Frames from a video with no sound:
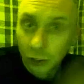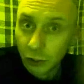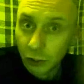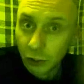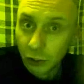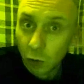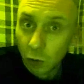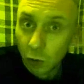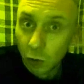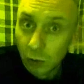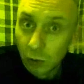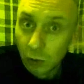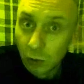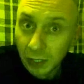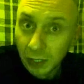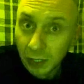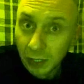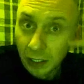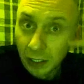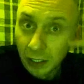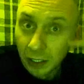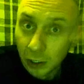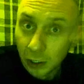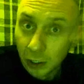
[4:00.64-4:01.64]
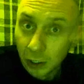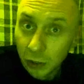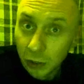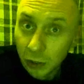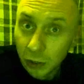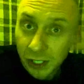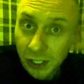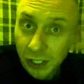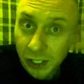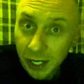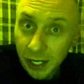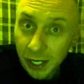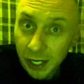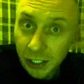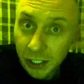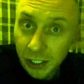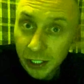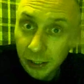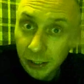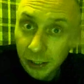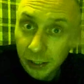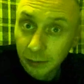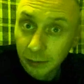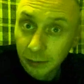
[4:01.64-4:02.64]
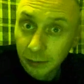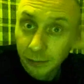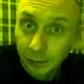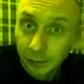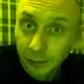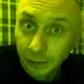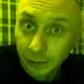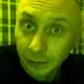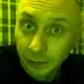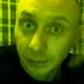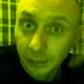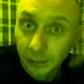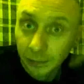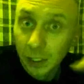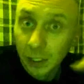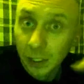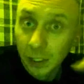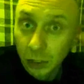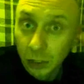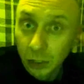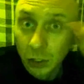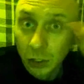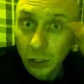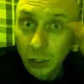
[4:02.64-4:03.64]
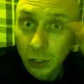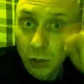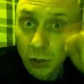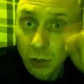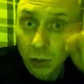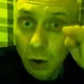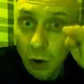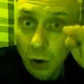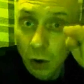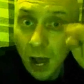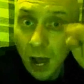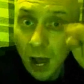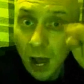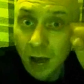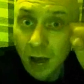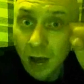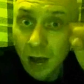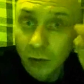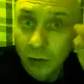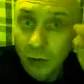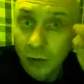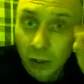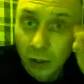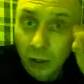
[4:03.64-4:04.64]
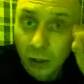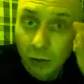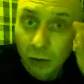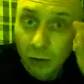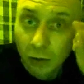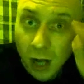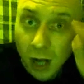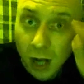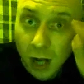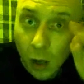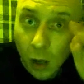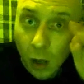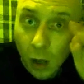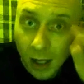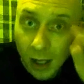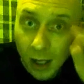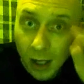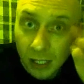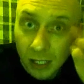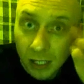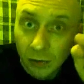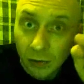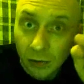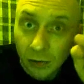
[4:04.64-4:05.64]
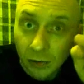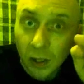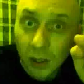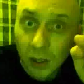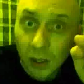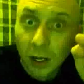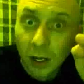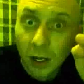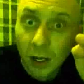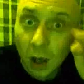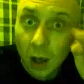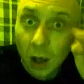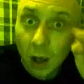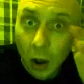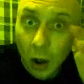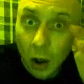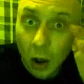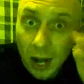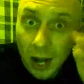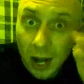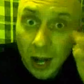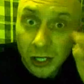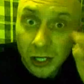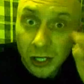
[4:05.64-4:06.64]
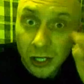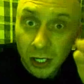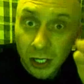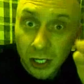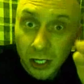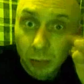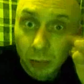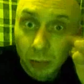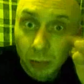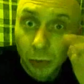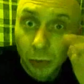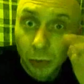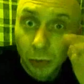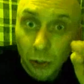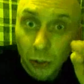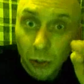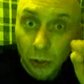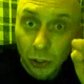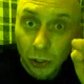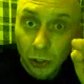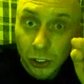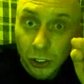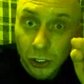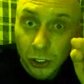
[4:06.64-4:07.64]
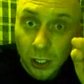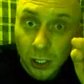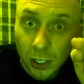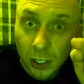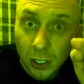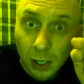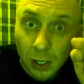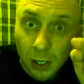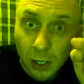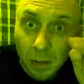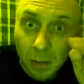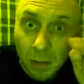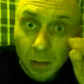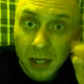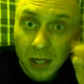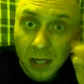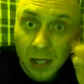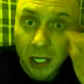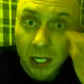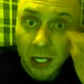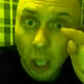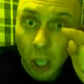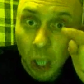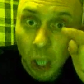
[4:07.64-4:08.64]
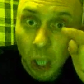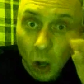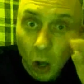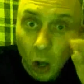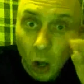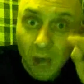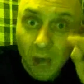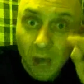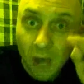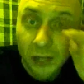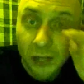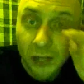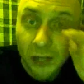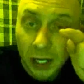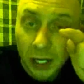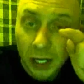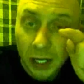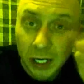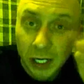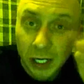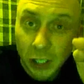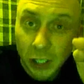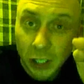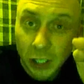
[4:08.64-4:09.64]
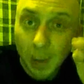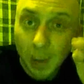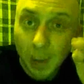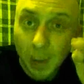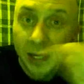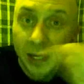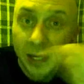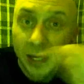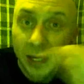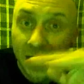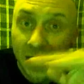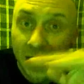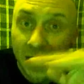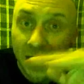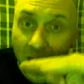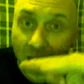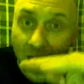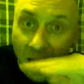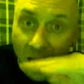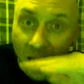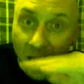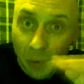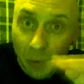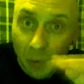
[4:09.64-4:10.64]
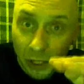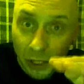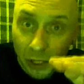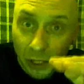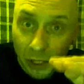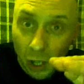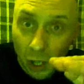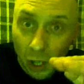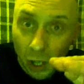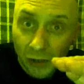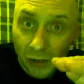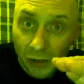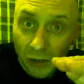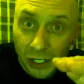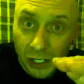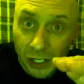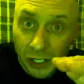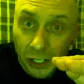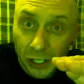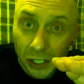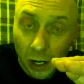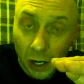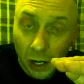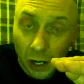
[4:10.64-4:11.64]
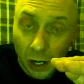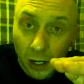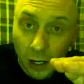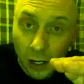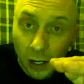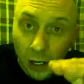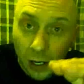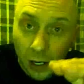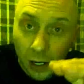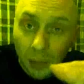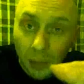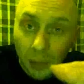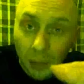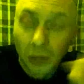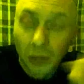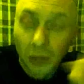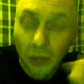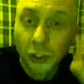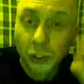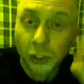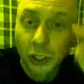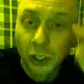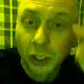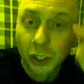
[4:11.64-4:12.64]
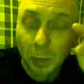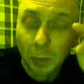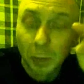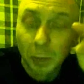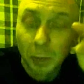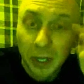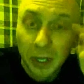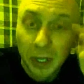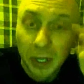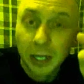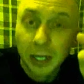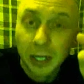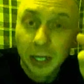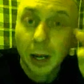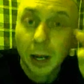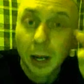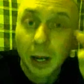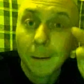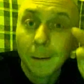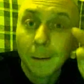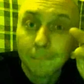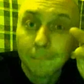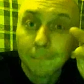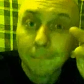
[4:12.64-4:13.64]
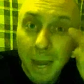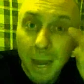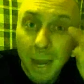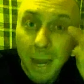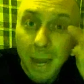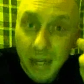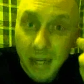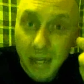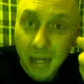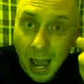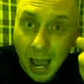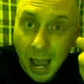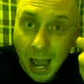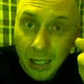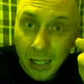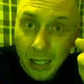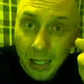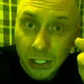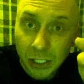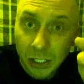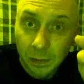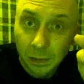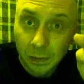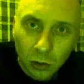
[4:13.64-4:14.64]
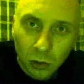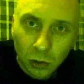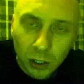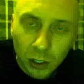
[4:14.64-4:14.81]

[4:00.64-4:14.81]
because you're all complete lunatics. So you can't have radioactive, high energy products making your lives easier, making everybody's lives easier, because you're complete maniacs